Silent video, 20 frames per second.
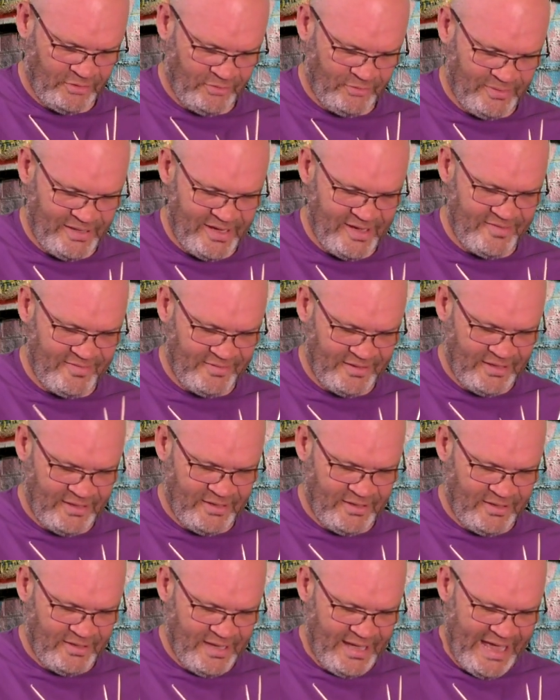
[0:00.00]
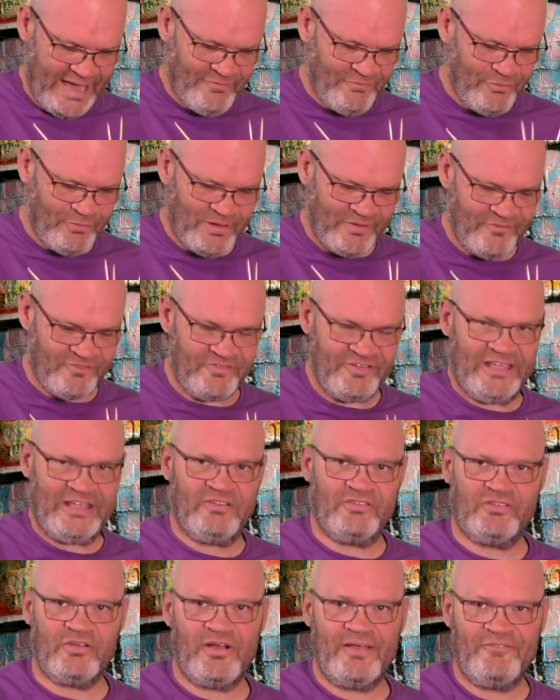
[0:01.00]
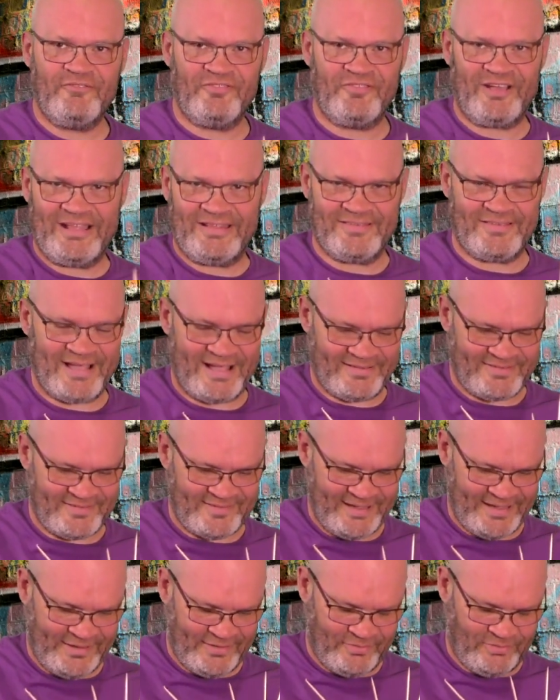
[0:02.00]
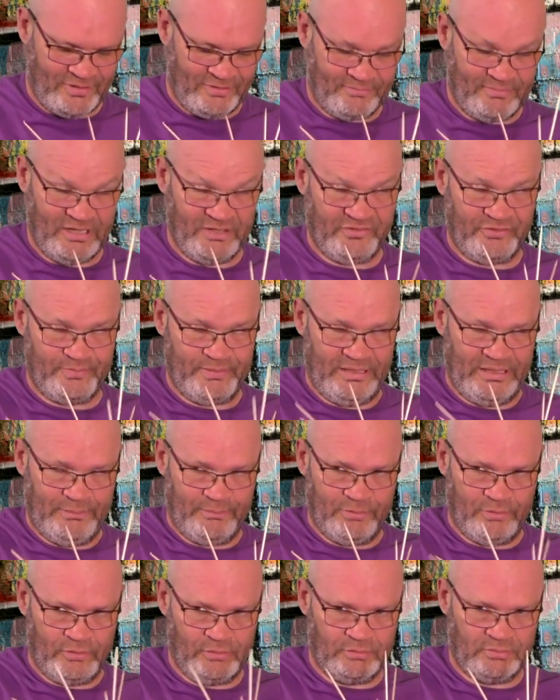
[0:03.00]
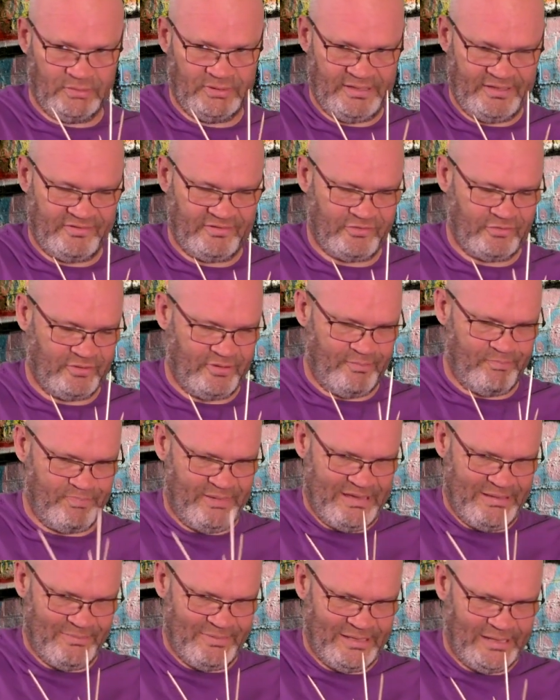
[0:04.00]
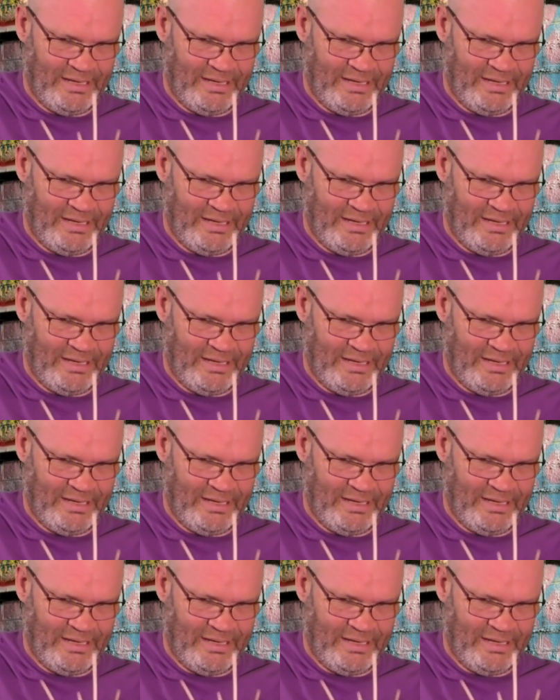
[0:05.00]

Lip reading: Whereas everyone thinks I'm fantastic, well, most people, unless trying to beat me